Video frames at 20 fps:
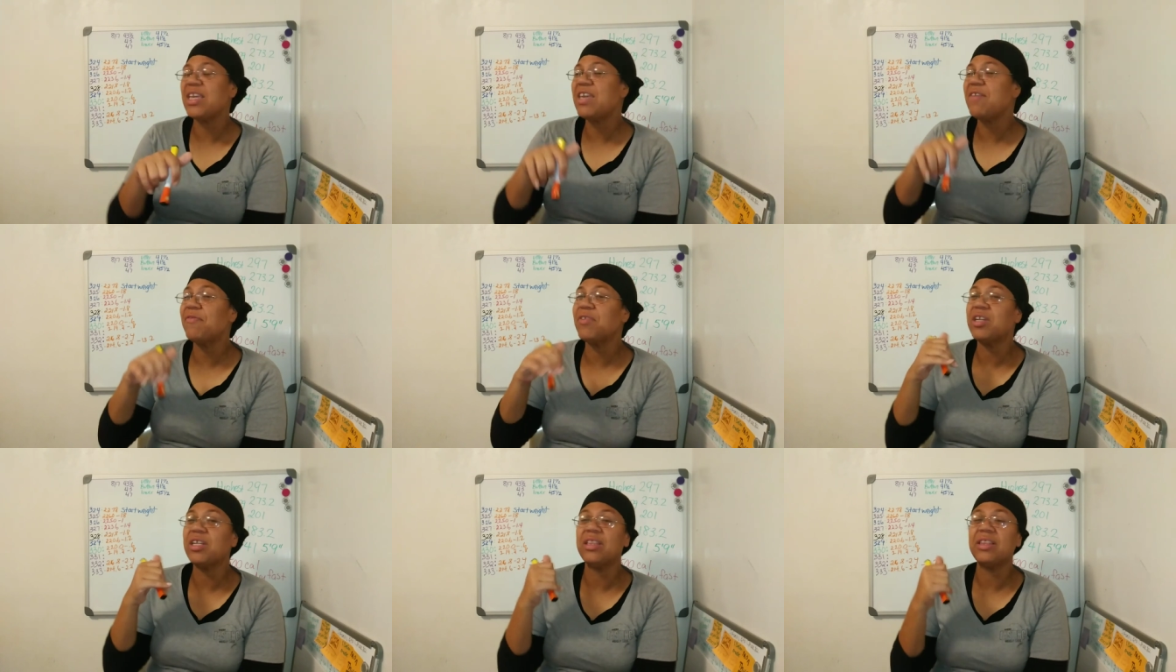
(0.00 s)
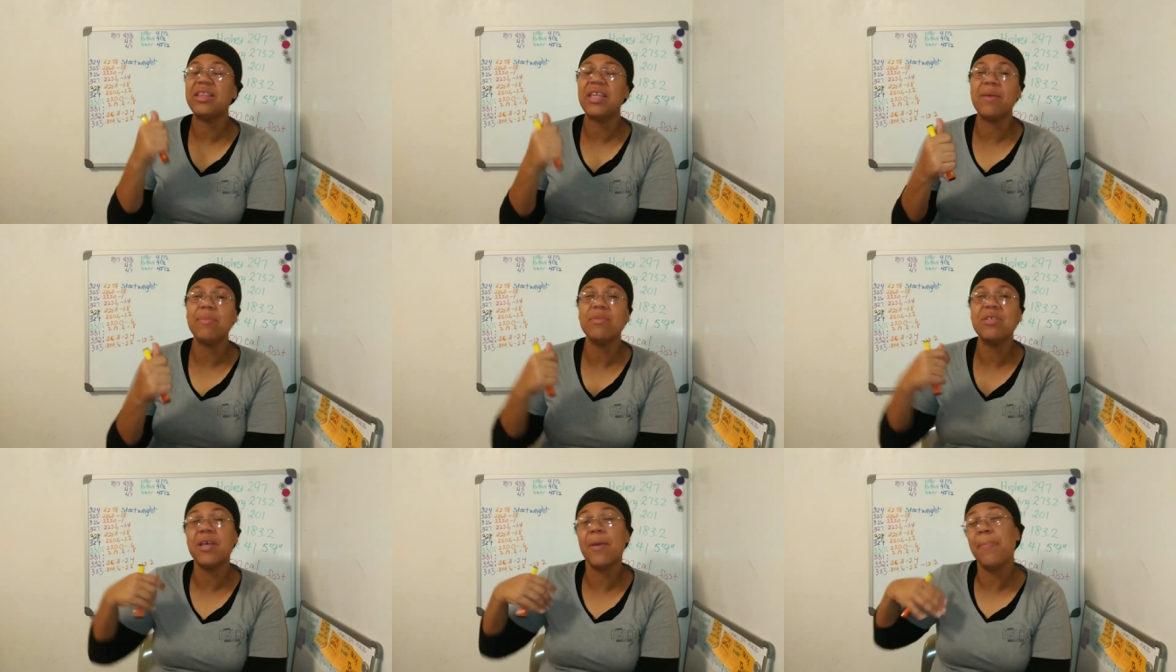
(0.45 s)
Even a
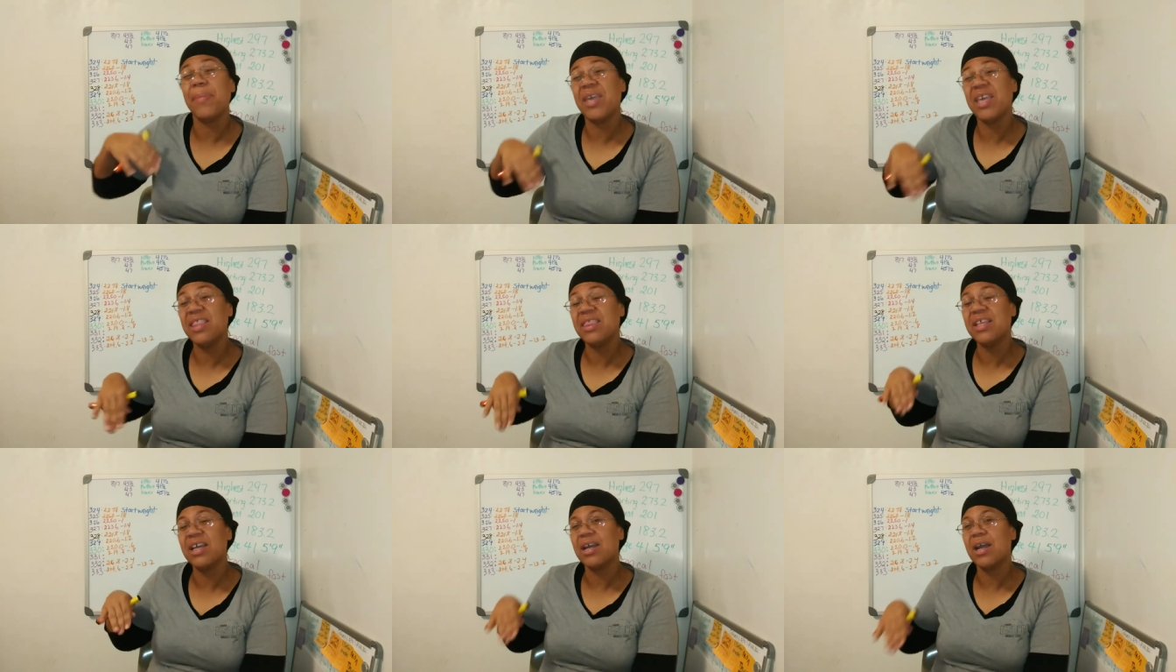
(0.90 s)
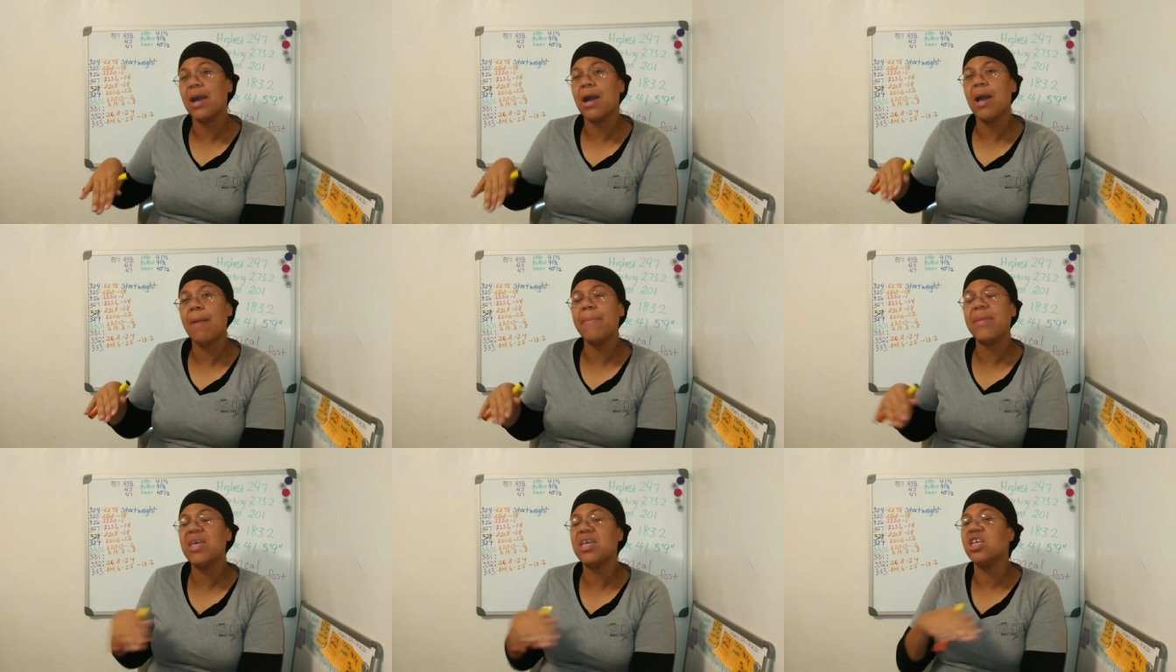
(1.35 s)
thumbs up in the
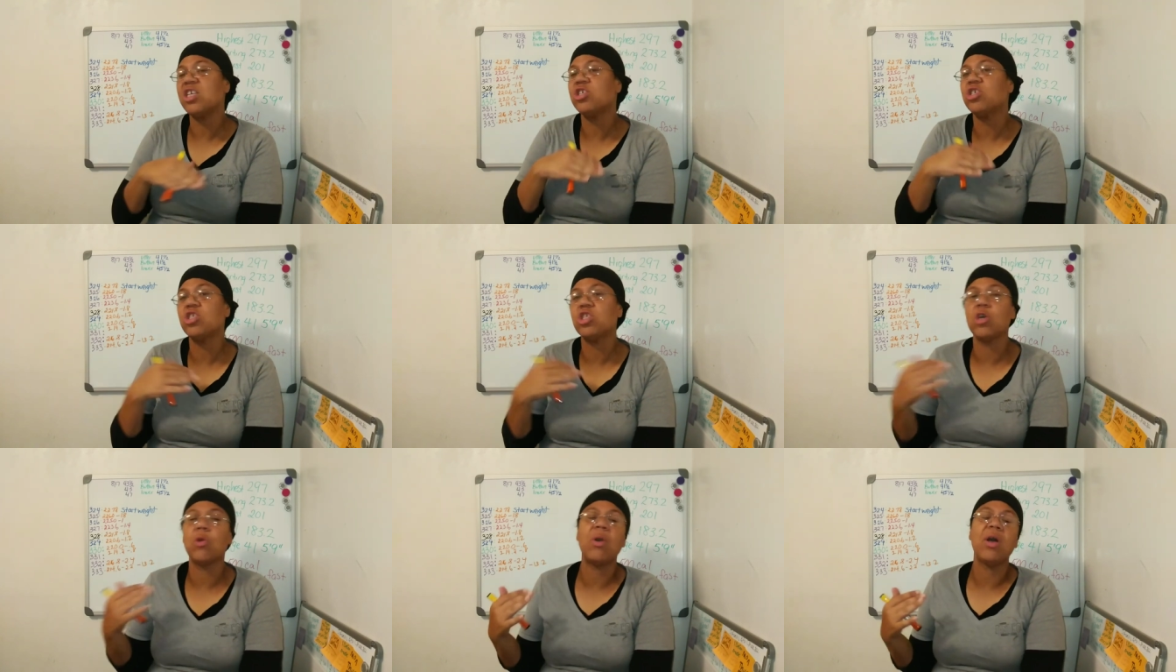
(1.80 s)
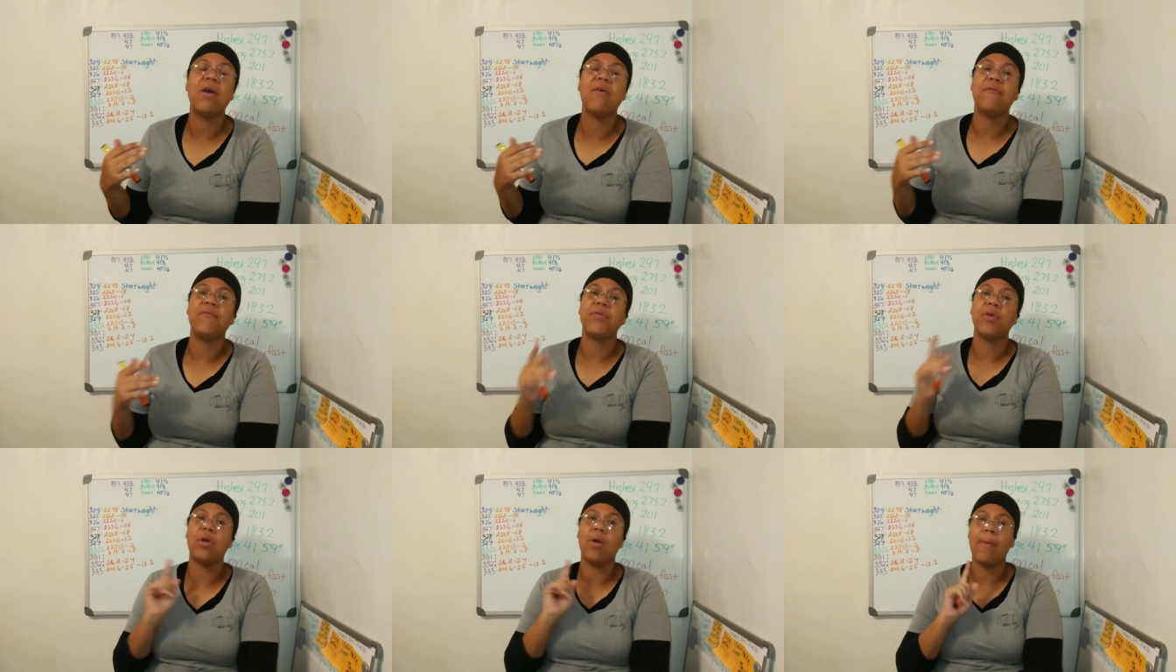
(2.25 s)
comment is so
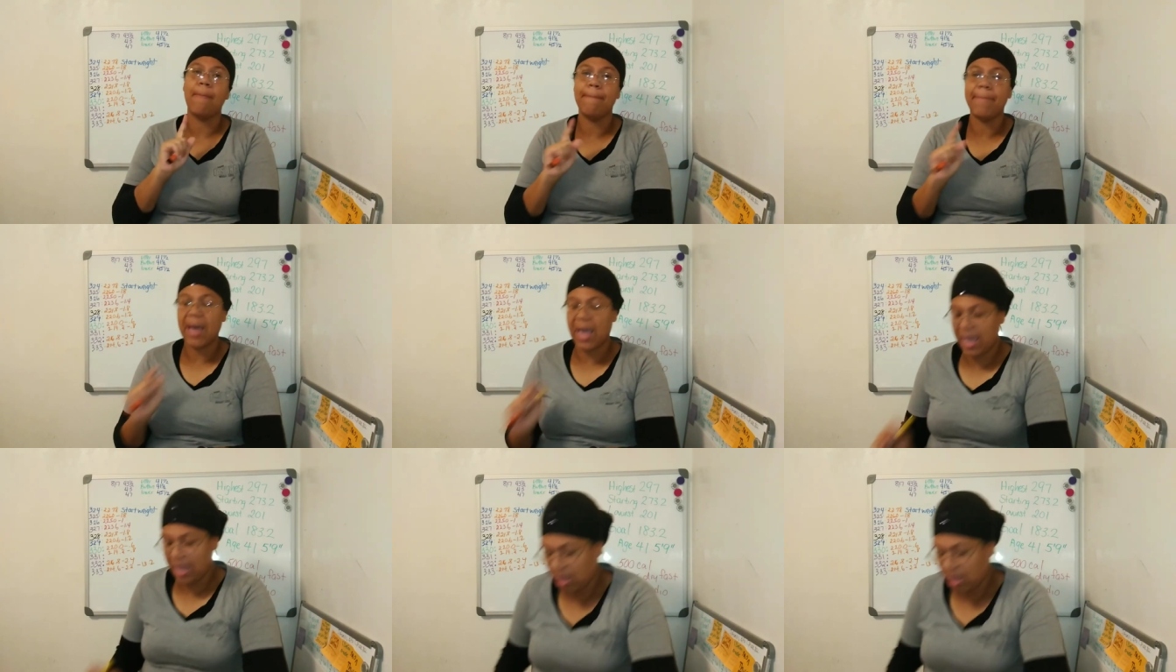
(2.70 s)
helpful. Bye.